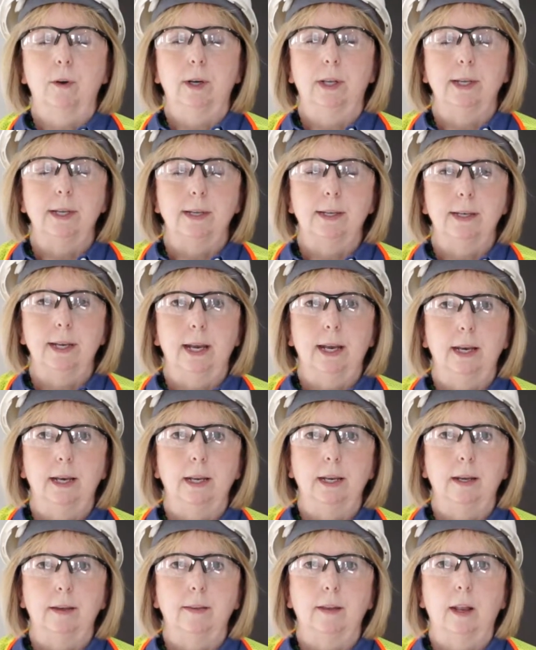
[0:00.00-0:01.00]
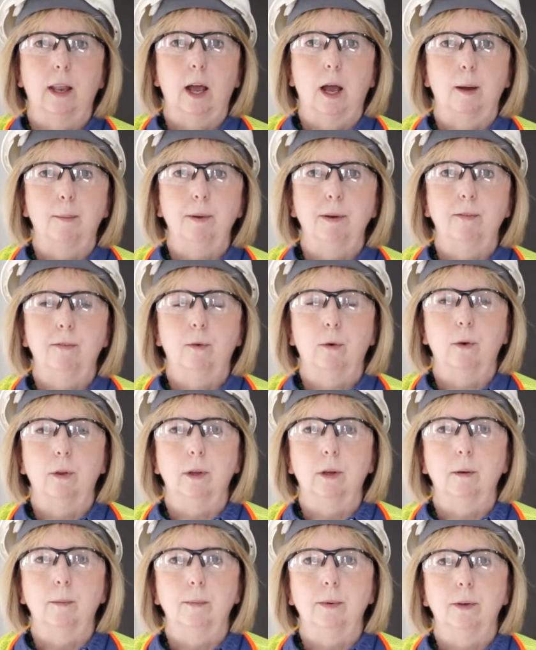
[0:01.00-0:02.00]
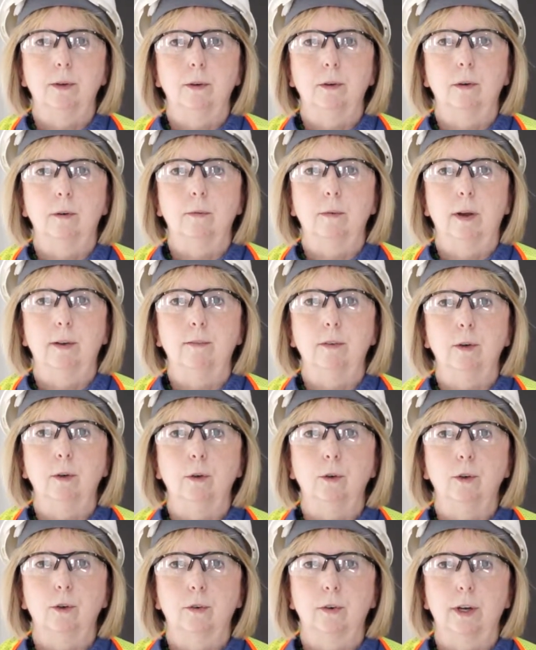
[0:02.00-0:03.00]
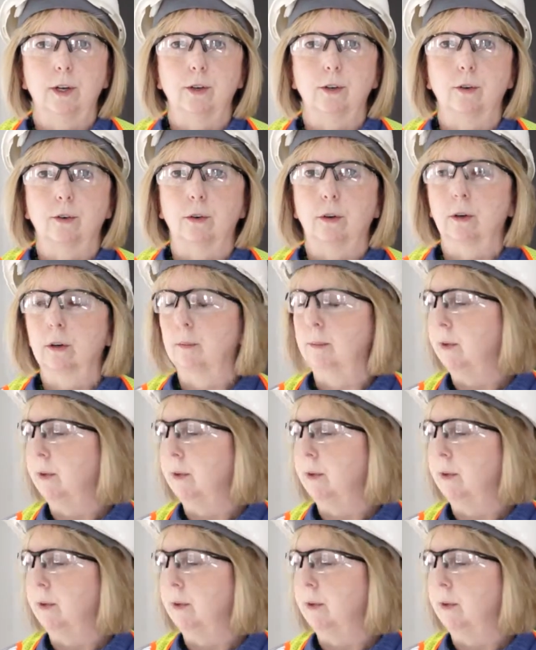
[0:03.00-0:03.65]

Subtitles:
currently standing in the lobby for the Commissioner of Revenue and Treasurer.